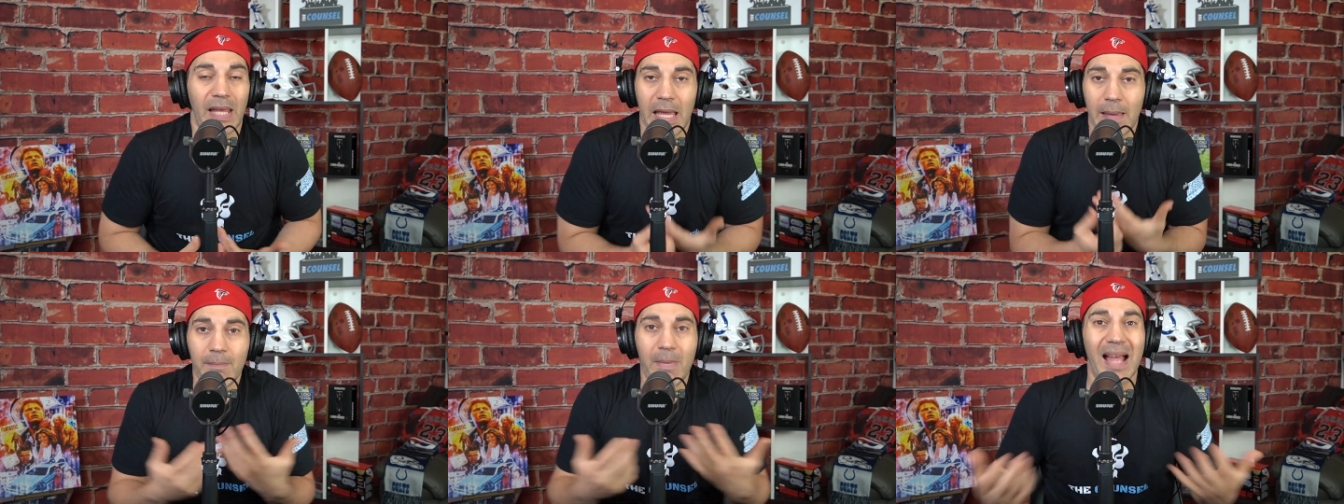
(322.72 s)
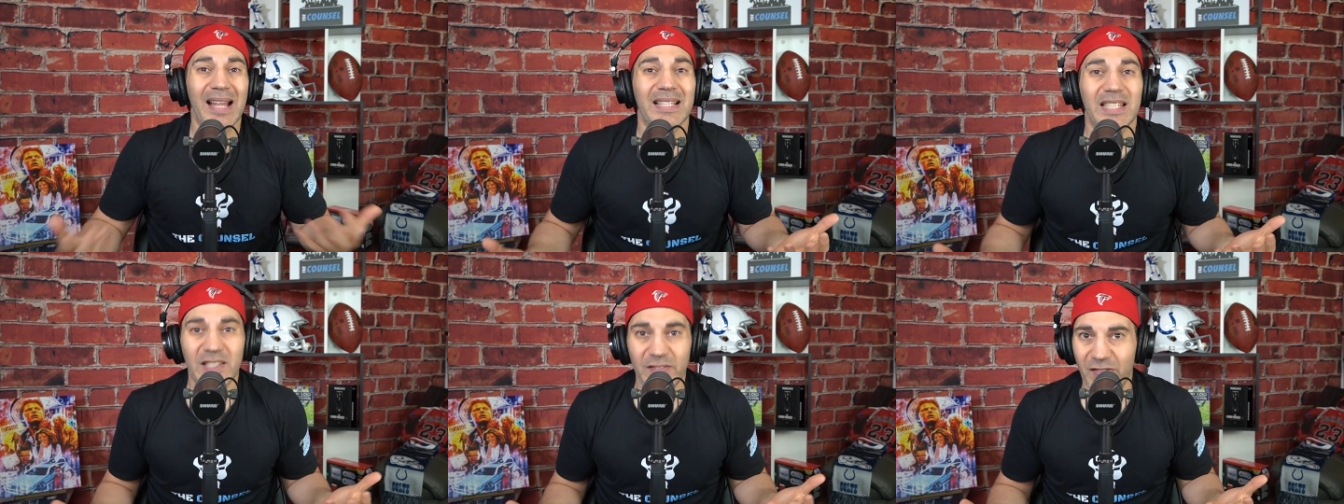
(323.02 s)

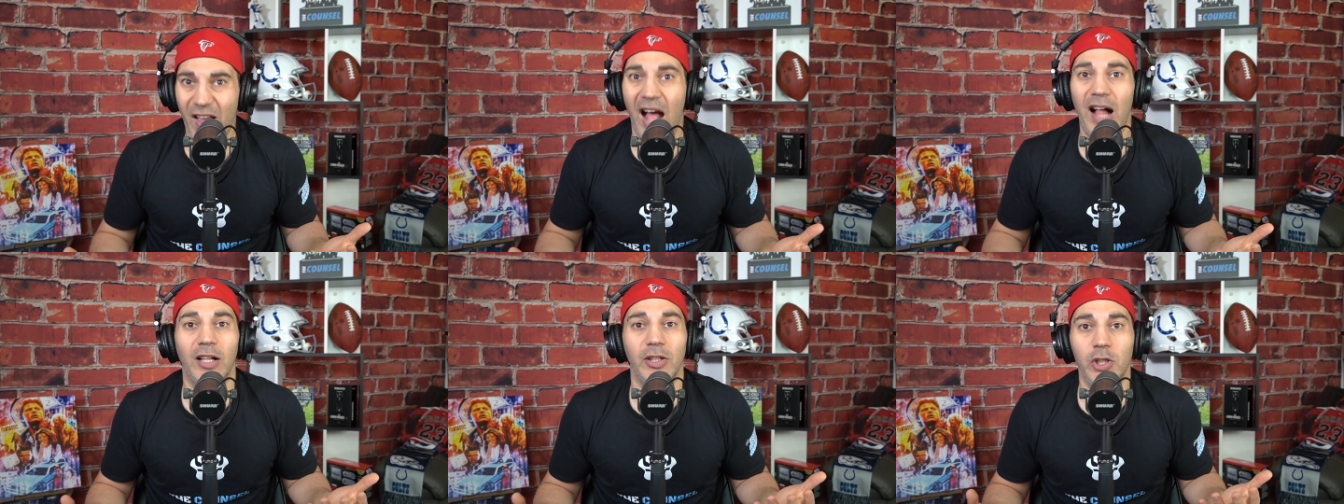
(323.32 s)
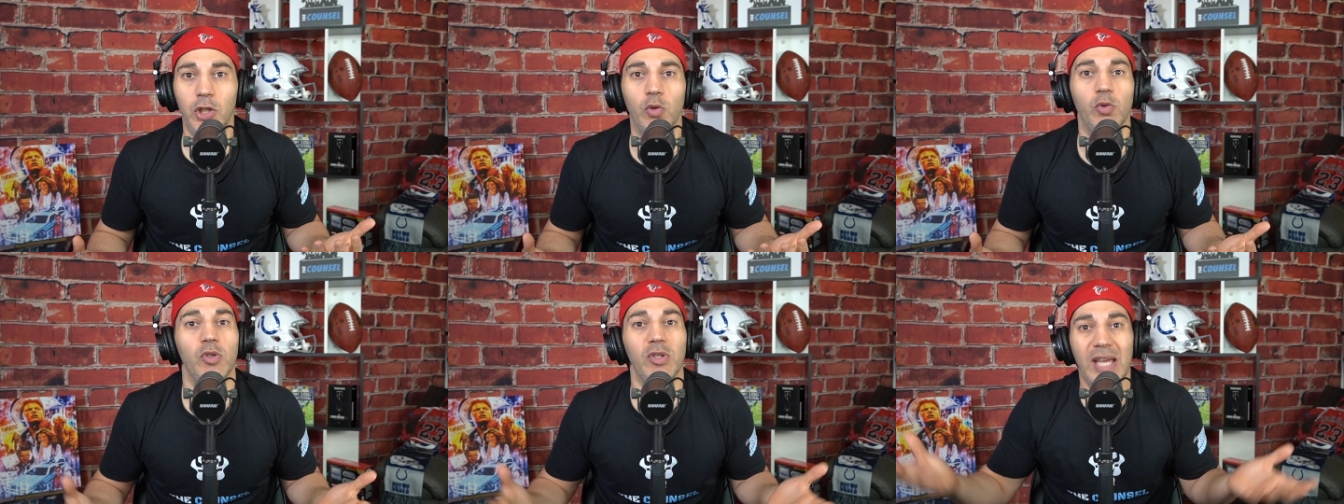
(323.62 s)
immense
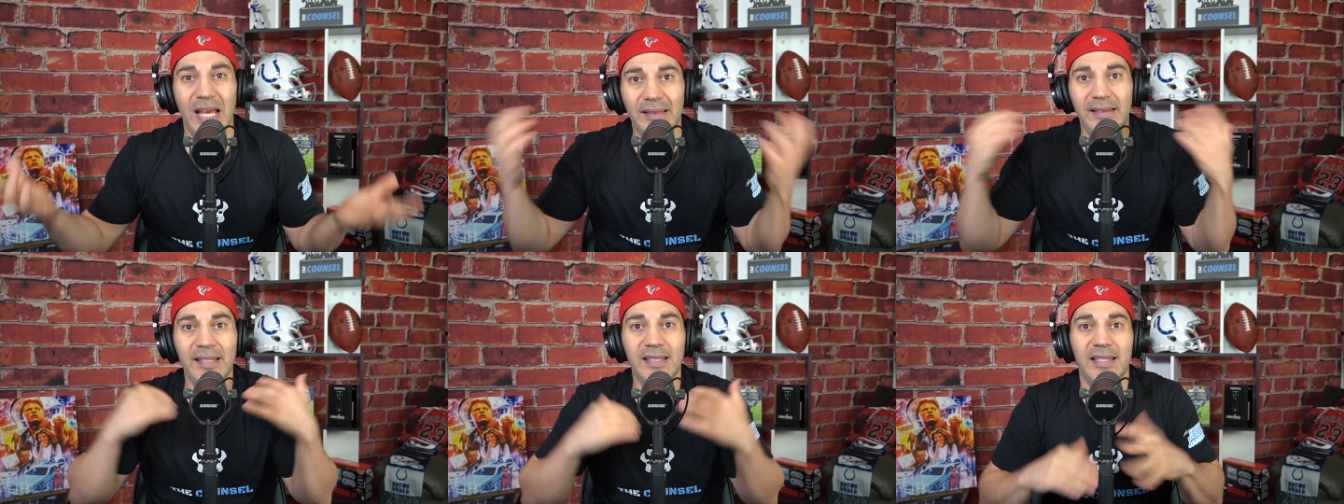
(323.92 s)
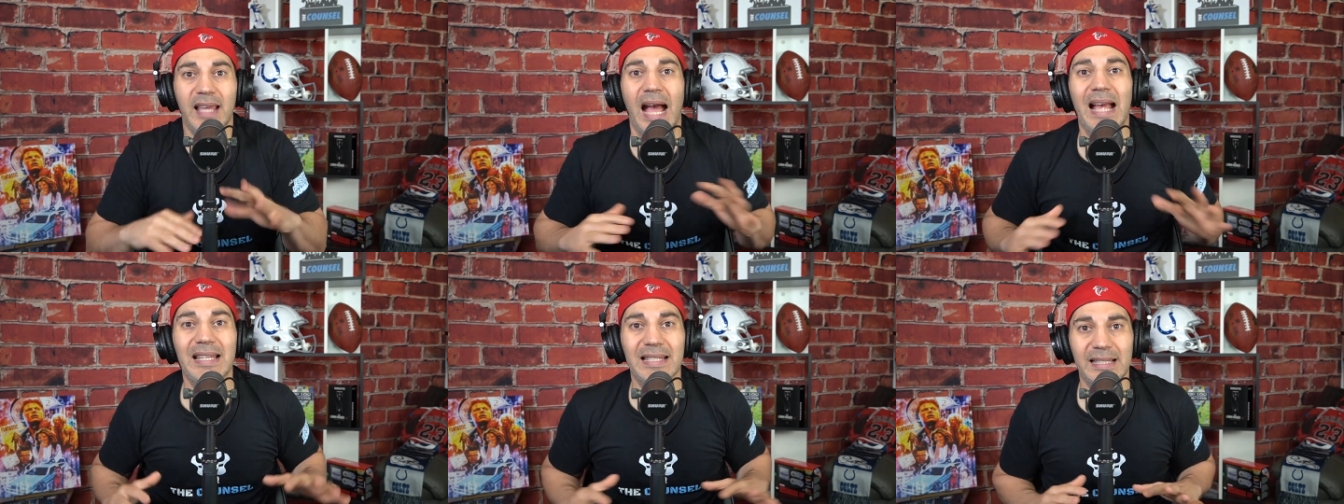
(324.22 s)
value. You get
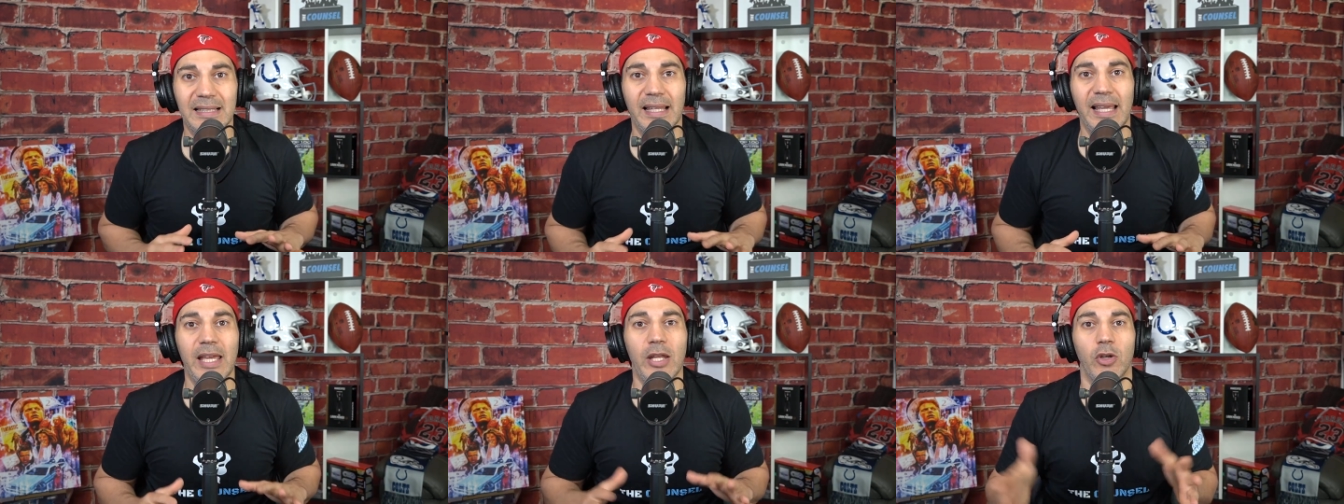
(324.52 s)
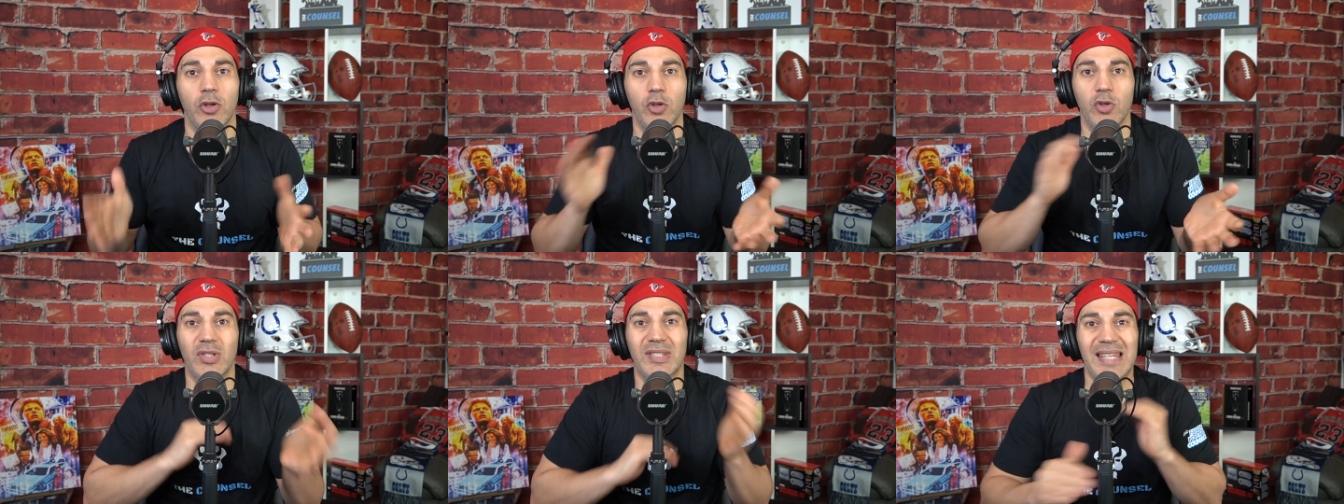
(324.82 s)
these guys
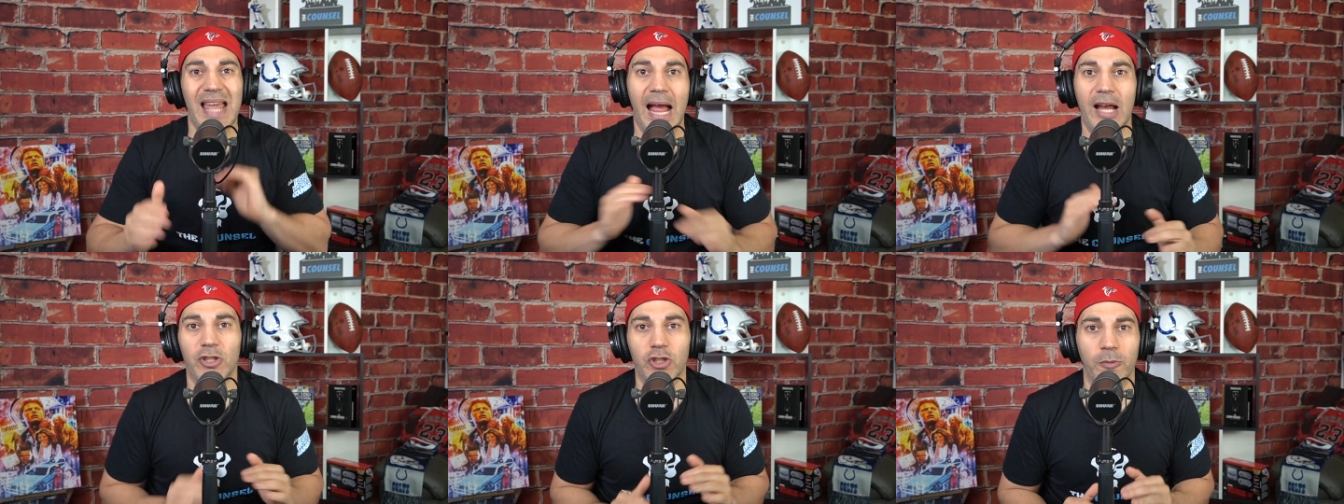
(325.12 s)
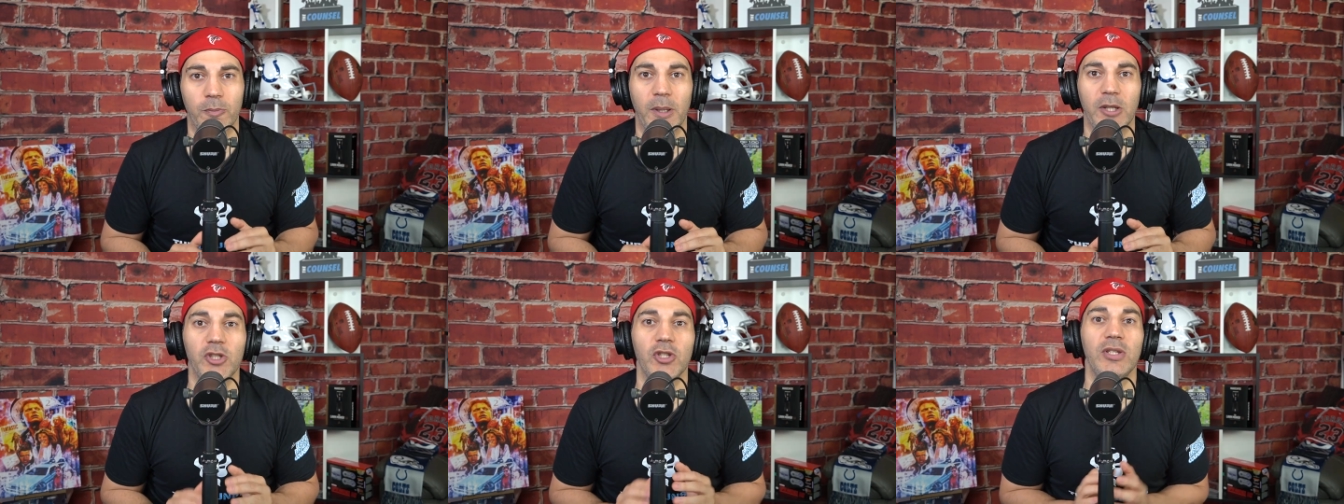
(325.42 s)
later, you stash
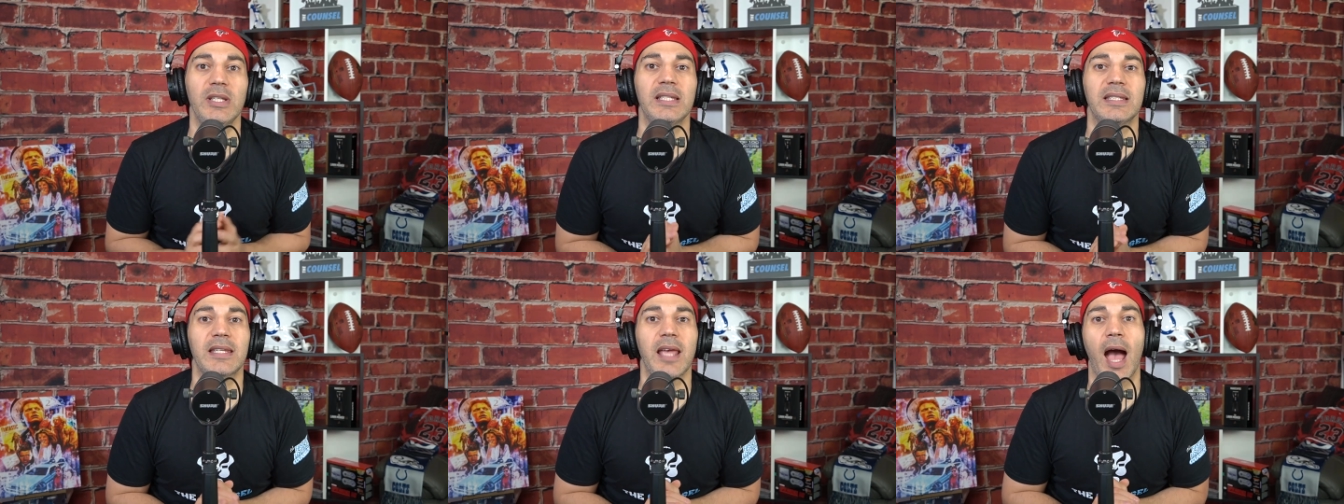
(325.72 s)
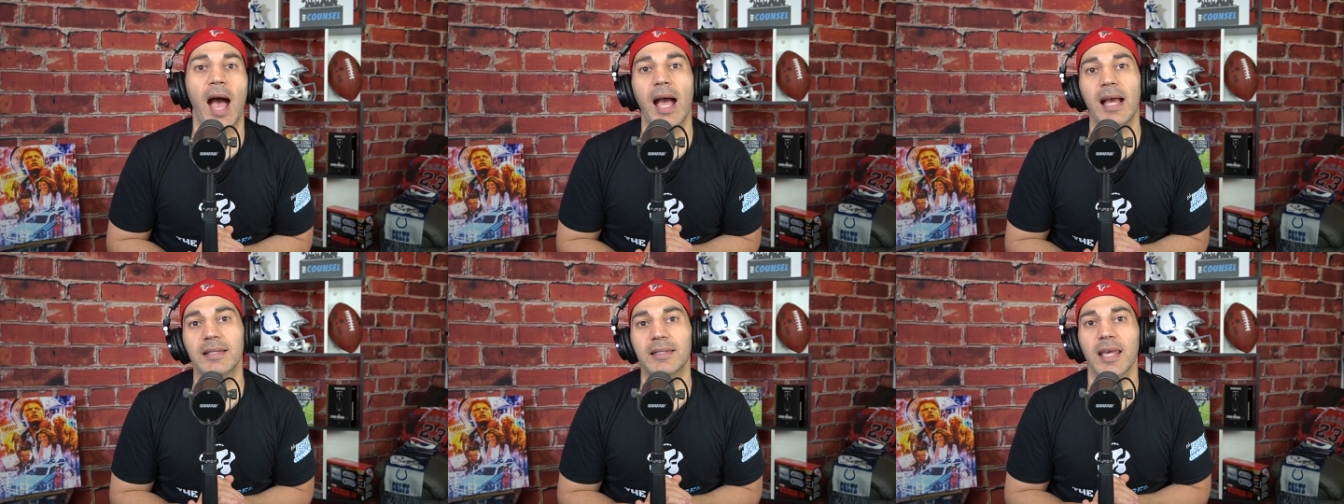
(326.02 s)
a bunch of these
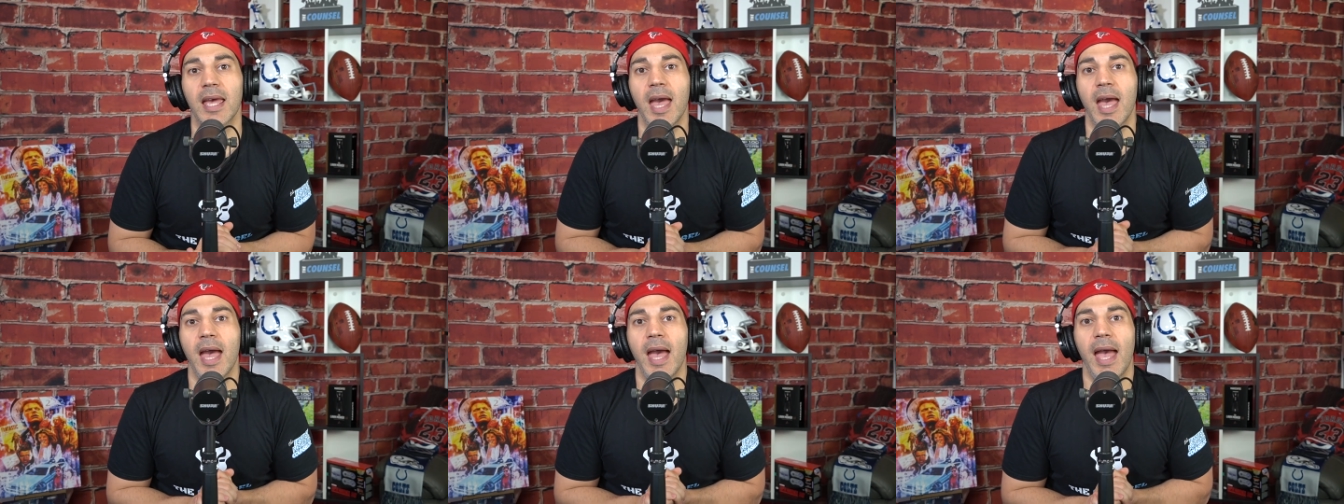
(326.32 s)
guys,